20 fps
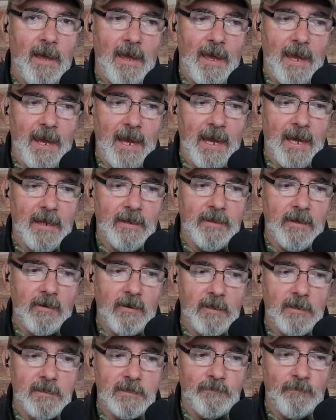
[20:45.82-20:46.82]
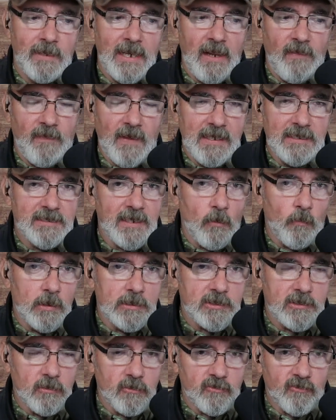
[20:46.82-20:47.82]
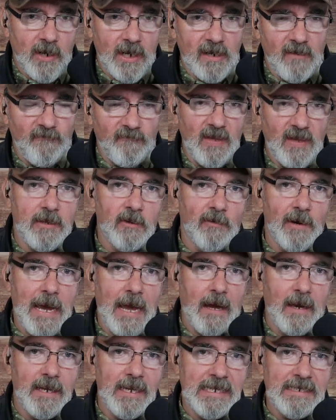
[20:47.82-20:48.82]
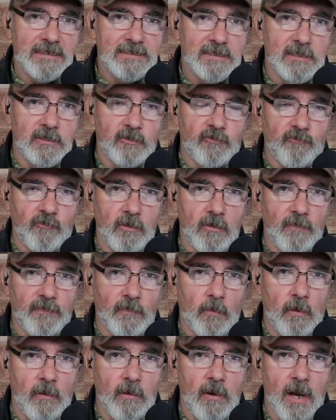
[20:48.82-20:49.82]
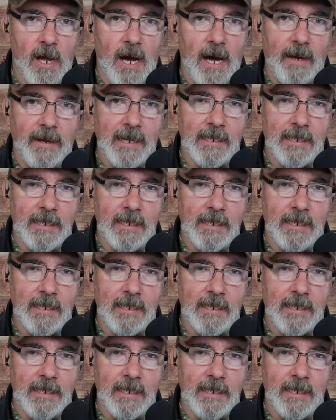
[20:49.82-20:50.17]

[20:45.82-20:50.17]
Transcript: and there are many things that we're still trying to figure out is the truth or not.